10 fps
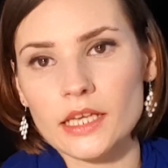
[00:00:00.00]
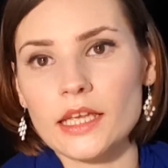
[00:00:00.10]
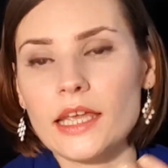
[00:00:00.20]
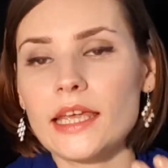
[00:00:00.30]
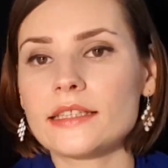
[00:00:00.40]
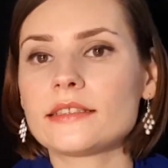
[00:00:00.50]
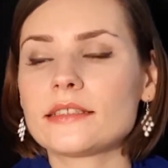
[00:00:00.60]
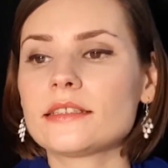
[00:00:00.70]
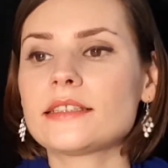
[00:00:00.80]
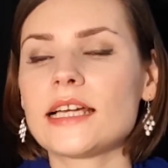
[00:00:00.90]
And
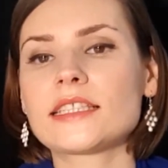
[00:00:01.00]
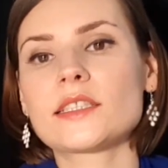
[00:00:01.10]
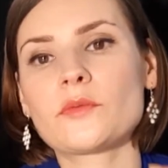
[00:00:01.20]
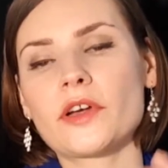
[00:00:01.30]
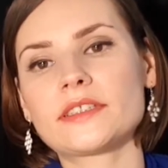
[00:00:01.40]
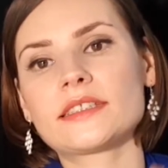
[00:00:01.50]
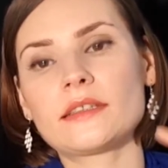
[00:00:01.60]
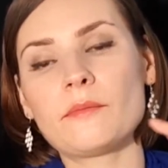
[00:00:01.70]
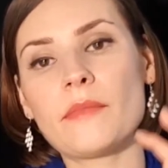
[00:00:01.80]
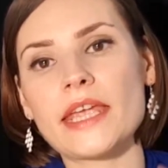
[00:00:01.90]
that's what
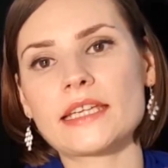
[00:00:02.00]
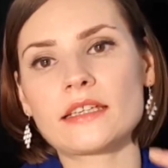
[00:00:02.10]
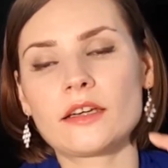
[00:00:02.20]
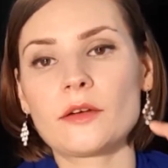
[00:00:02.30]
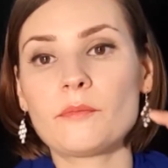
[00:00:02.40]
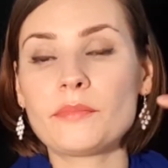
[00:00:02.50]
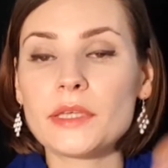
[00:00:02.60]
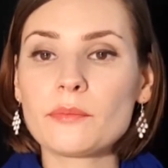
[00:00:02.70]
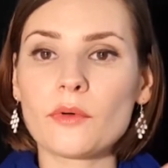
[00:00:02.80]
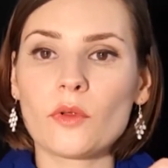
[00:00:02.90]
make
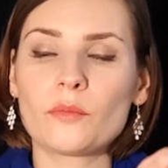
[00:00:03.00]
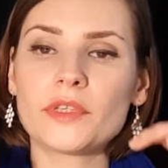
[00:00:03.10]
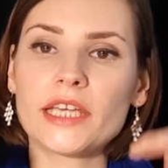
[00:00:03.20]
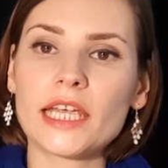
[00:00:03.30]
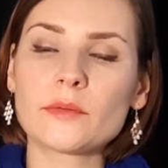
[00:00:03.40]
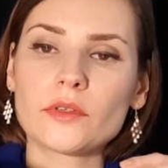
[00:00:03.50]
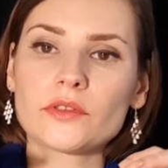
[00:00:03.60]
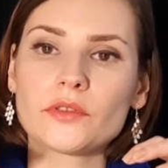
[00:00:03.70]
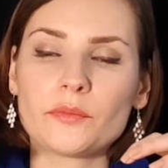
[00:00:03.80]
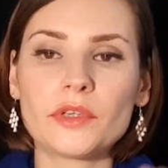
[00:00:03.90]
people be able
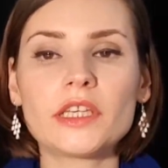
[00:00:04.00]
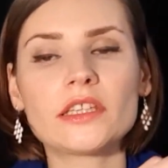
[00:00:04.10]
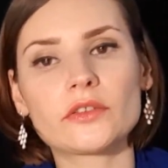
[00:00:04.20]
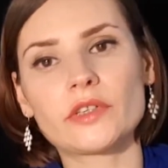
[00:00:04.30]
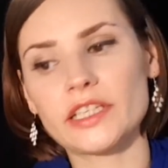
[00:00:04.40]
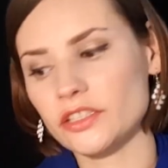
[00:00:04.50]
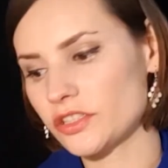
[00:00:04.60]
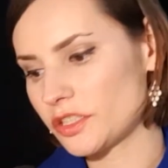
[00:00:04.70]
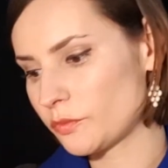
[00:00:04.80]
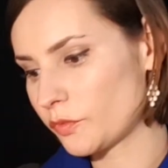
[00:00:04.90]
to be in a
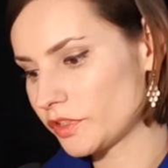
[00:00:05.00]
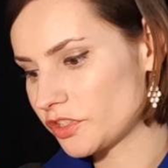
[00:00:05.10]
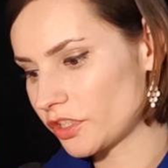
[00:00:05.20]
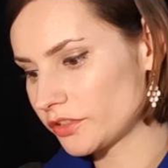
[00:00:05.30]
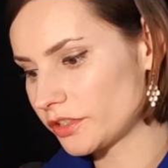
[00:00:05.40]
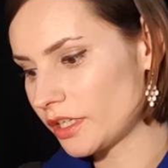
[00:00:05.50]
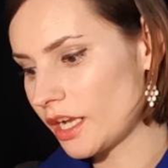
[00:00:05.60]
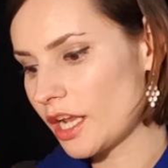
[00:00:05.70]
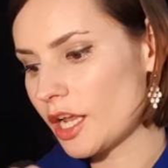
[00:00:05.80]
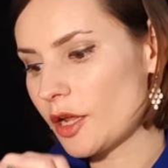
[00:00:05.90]
relationship with each other.
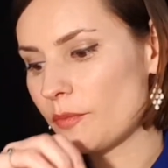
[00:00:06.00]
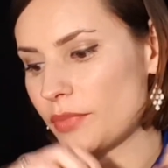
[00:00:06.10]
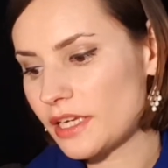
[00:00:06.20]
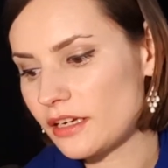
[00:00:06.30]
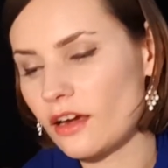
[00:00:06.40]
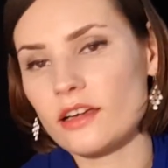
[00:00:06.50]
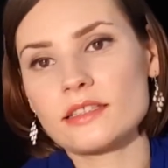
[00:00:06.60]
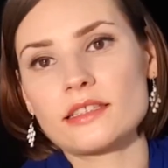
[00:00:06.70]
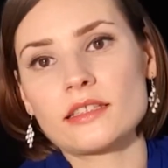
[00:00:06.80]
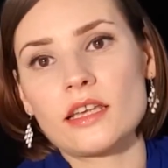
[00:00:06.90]

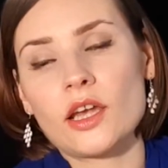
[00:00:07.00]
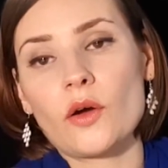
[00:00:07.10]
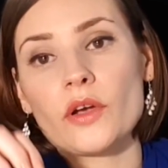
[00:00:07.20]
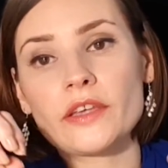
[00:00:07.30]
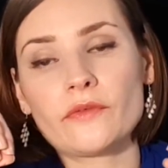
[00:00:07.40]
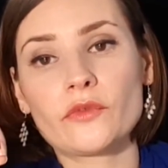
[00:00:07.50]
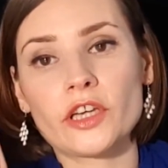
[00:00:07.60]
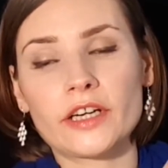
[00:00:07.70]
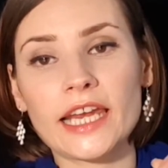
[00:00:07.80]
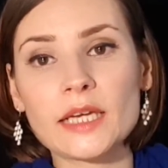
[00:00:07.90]
Because if we
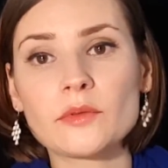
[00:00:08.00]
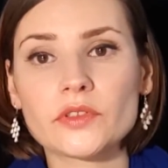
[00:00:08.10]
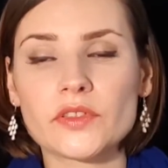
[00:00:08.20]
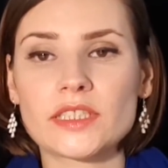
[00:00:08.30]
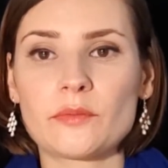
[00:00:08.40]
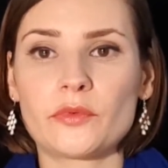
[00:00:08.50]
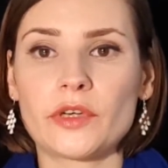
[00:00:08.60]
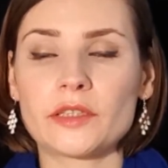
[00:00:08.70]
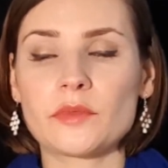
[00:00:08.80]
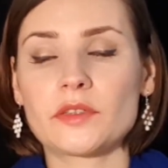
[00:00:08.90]
are able to
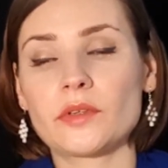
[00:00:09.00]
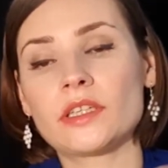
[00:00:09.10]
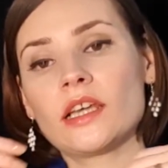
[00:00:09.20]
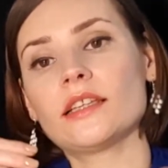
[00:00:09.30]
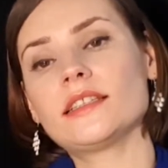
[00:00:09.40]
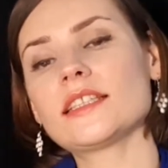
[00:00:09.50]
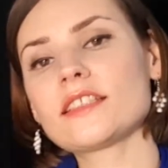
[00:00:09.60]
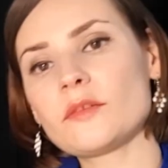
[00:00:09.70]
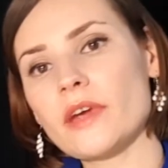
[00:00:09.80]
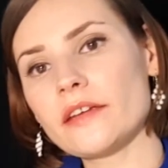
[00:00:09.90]
separate between these are
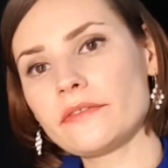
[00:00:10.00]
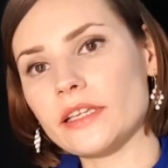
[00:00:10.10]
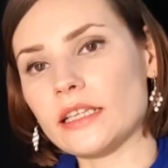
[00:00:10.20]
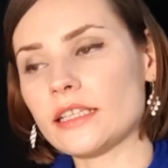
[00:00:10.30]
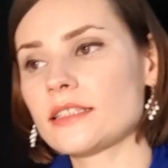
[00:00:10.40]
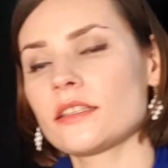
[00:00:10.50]
my feelings,